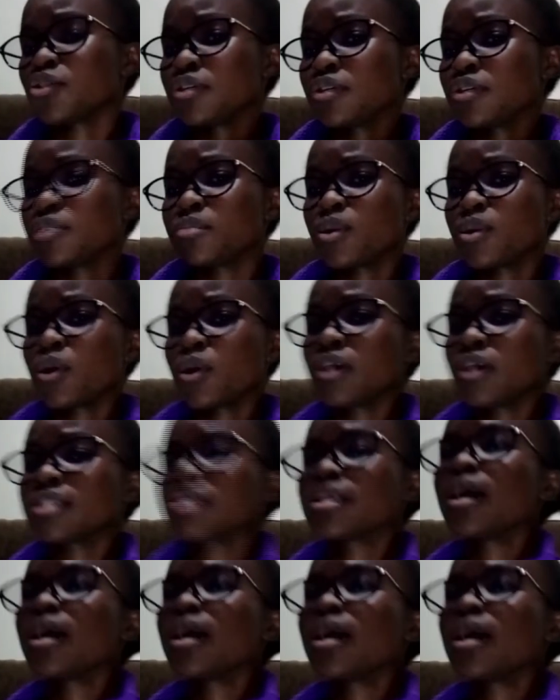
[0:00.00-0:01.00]
because
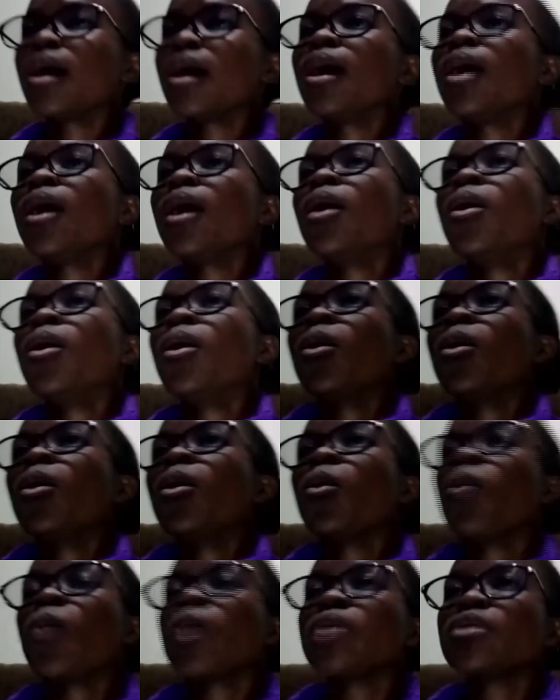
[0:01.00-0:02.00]
when
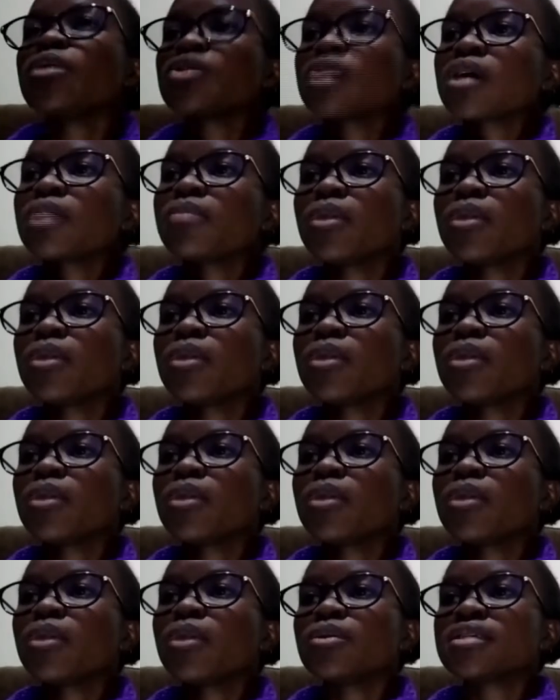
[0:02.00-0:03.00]
we talk about
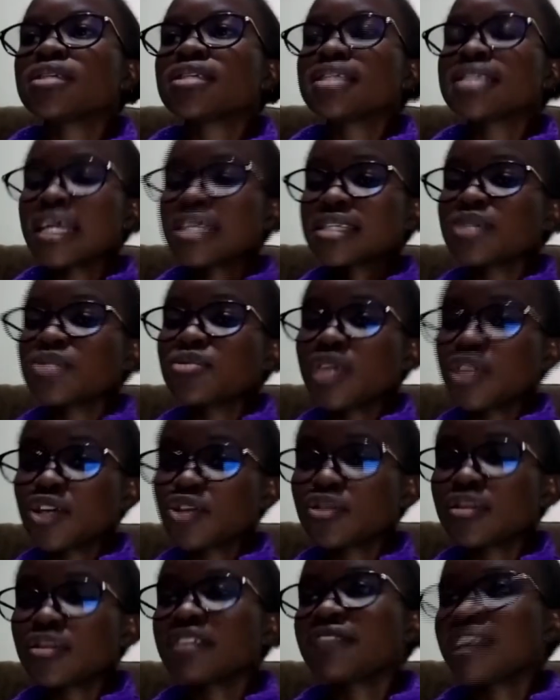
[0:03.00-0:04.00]
sex education, the
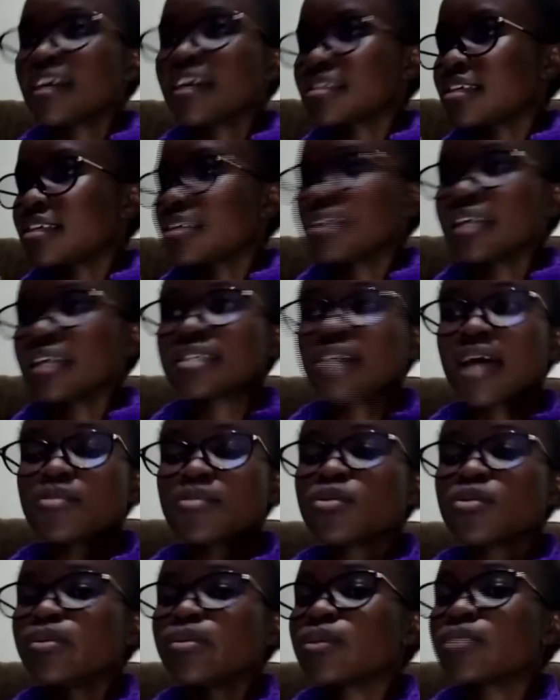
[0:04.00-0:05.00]
first thing that comes to
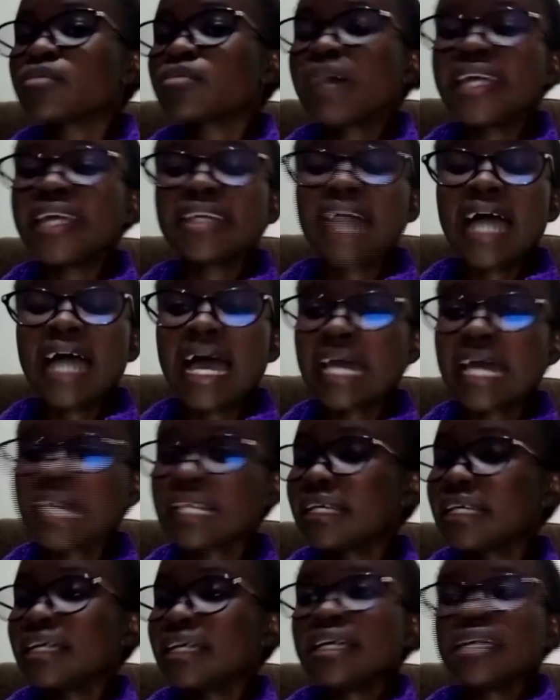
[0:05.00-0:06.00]
people's mind are
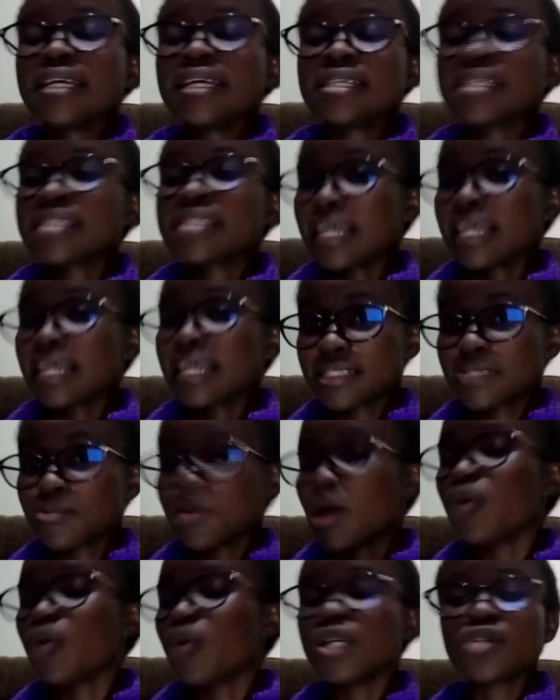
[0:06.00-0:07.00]
sex. We
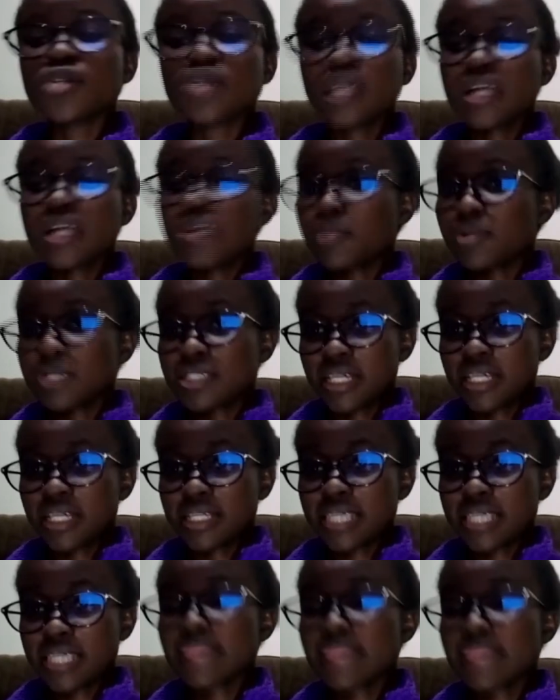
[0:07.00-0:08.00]
are only talking about sex,
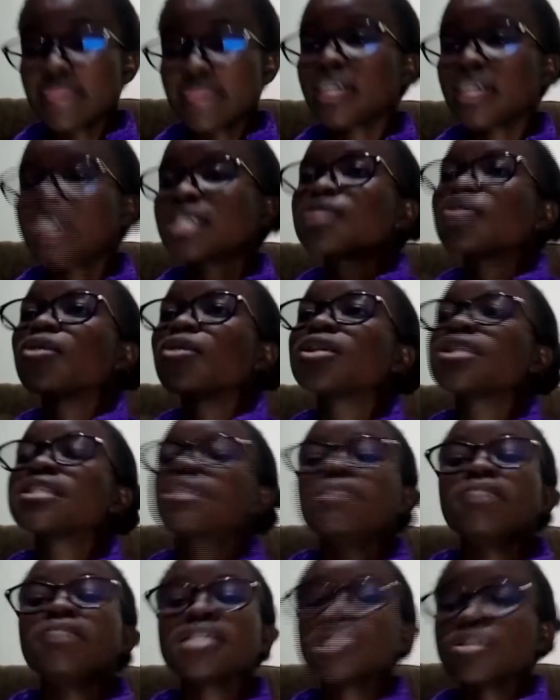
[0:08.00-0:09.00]
and that is not the
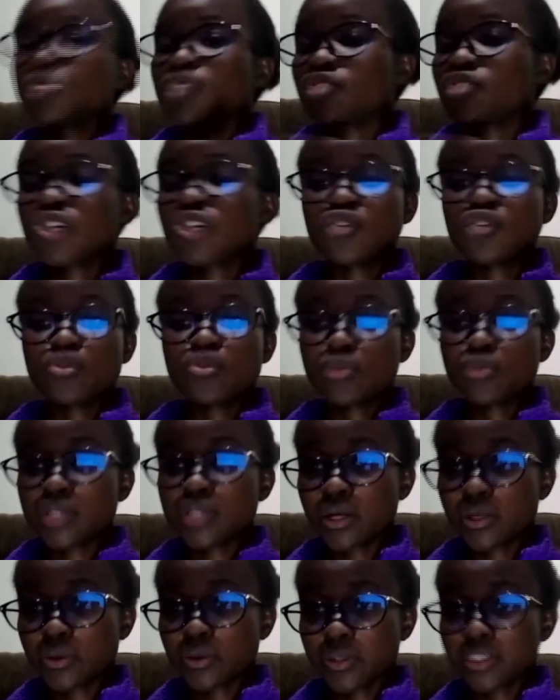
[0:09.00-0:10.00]
message we are trying to put
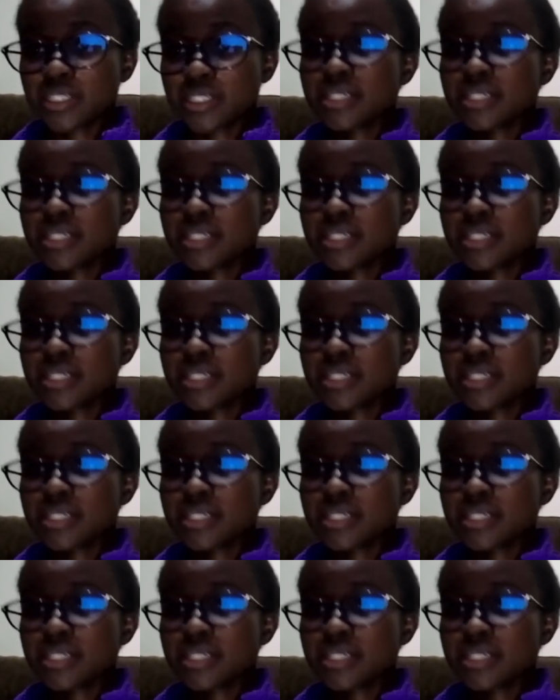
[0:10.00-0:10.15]
across.